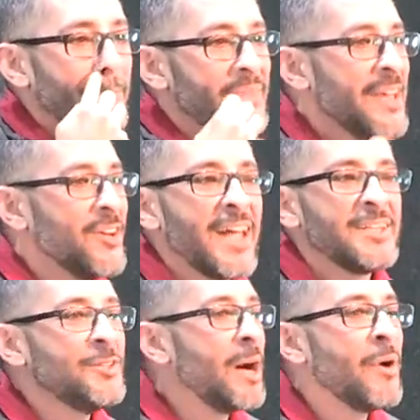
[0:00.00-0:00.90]
That you're
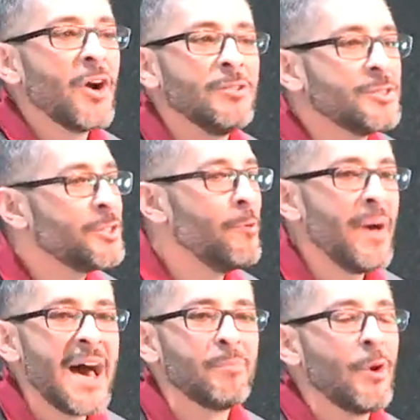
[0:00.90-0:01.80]
like, dude, I'm hurting so
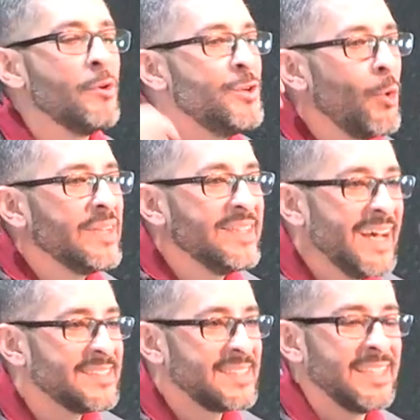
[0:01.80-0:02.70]
bad, bro, and no one
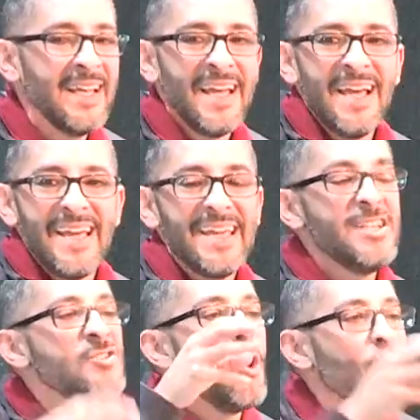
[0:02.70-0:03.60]
gets it. He
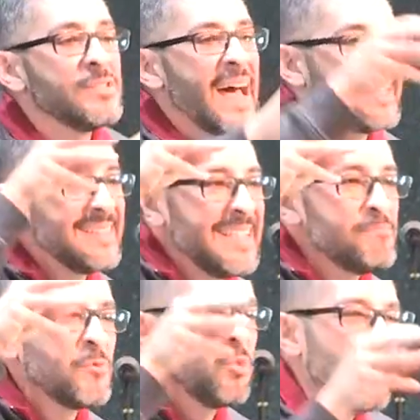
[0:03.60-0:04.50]
knows that
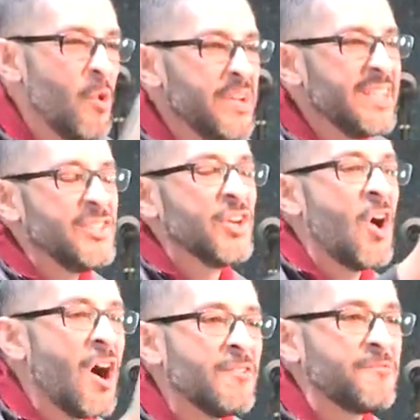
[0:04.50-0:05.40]
deep groaning in your
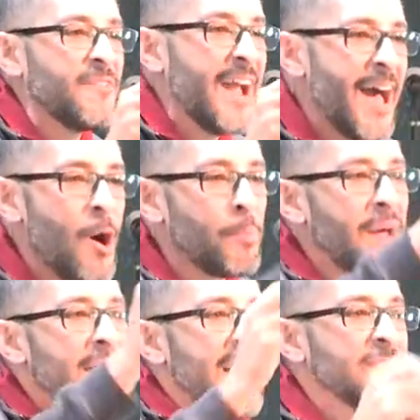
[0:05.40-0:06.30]
heart for help.
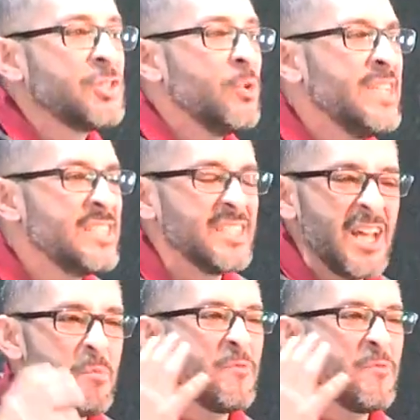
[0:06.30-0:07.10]
And so he's there